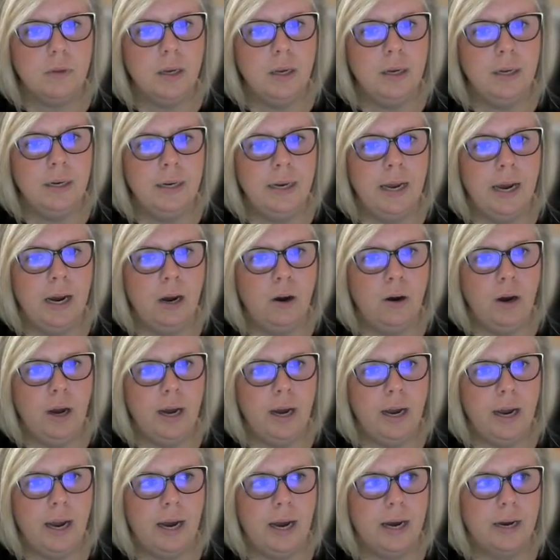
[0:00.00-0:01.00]
And now
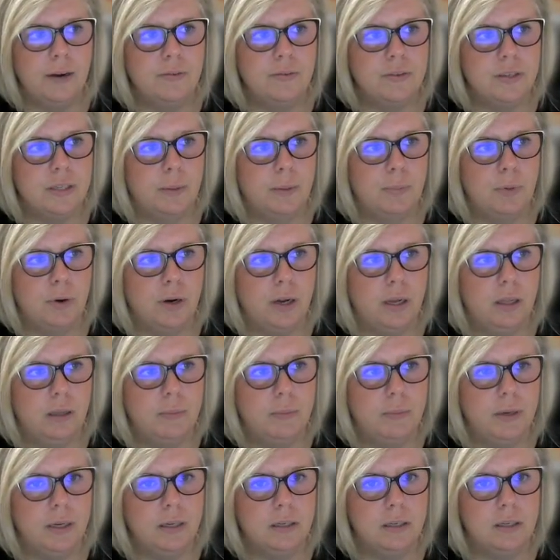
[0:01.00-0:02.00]
I have separate
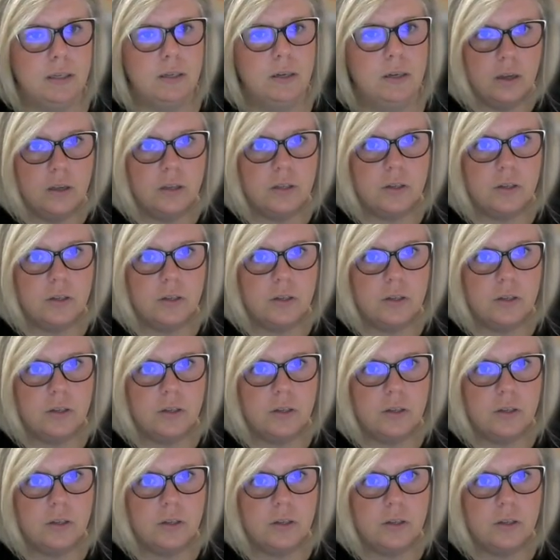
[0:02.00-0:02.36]
elements.